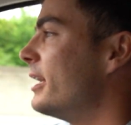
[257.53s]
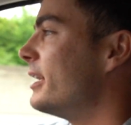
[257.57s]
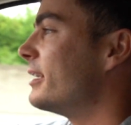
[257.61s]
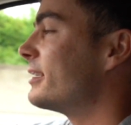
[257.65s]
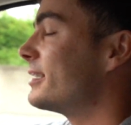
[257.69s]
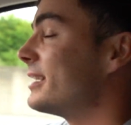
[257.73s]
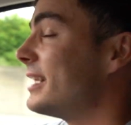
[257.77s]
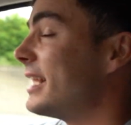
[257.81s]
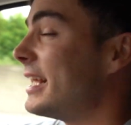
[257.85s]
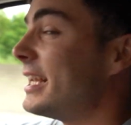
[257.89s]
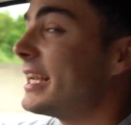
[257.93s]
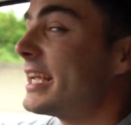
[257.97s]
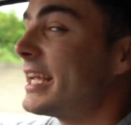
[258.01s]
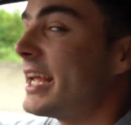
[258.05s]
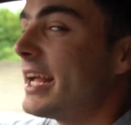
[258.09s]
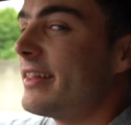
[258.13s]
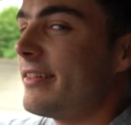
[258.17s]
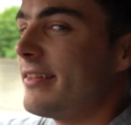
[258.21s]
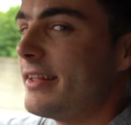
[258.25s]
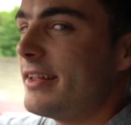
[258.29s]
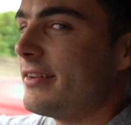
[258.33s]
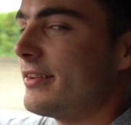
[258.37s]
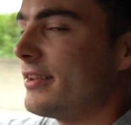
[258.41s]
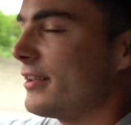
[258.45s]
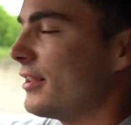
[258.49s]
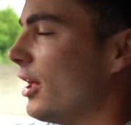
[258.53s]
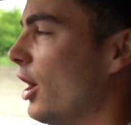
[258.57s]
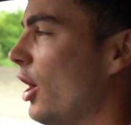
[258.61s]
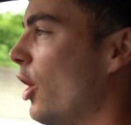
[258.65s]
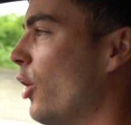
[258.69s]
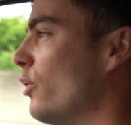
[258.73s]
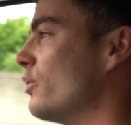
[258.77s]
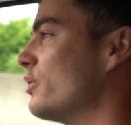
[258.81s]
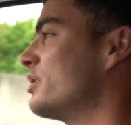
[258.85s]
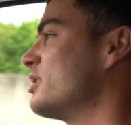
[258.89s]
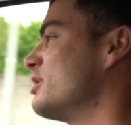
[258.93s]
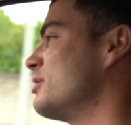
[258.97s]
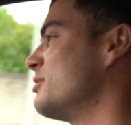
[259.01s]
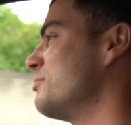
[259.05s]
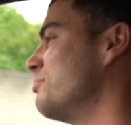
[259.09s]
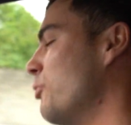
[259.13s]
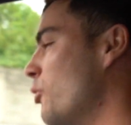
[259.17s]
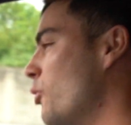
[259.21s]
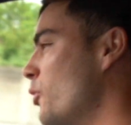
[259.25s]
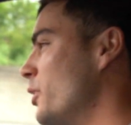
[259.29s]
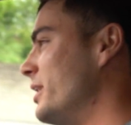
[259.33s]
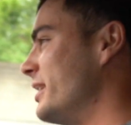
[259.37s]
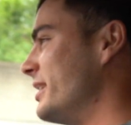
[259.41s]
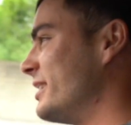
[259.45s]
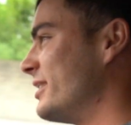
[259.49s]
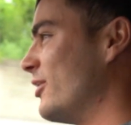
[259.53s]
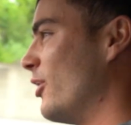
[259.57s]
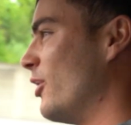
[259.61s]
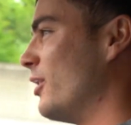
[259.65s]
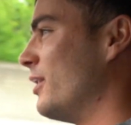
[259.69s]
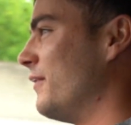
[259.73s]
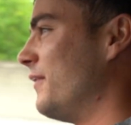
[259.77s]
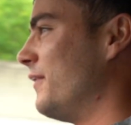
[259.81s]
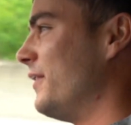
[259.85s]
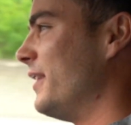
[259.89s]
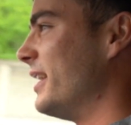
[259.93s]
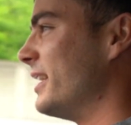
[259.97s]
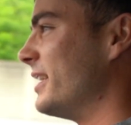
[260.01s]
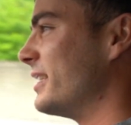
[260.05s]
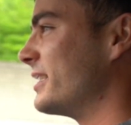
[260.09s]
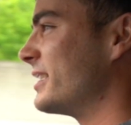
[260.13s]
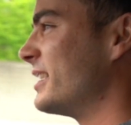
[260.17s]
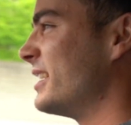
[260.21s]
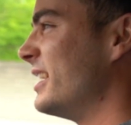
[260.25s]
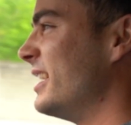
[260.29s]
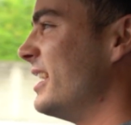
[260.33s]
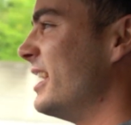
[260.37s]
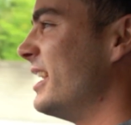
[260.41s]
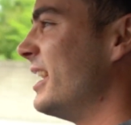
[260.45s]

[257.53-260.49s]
So then it gets into the whole sporty side of things.